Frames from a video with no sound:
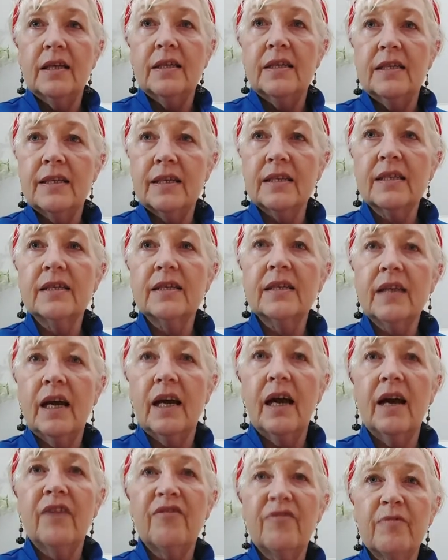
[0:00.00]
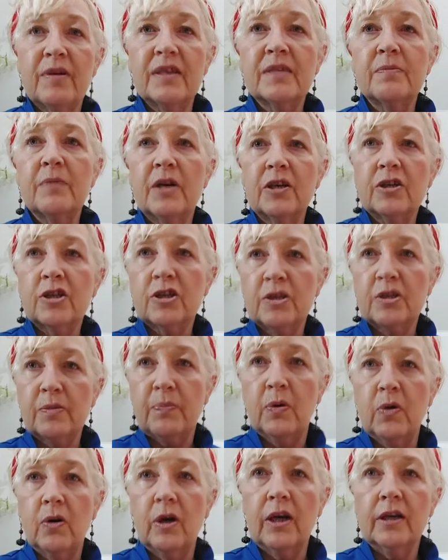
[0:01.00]
doesn't have as much
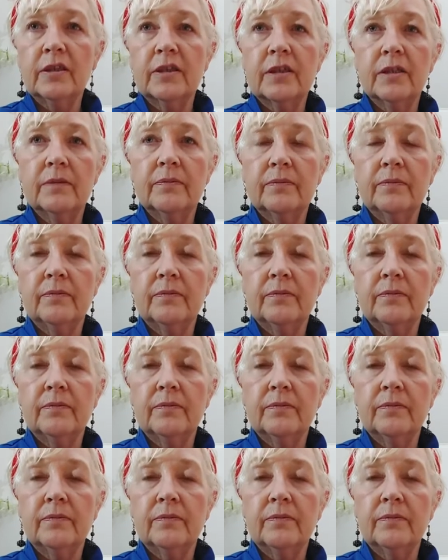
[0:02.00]
support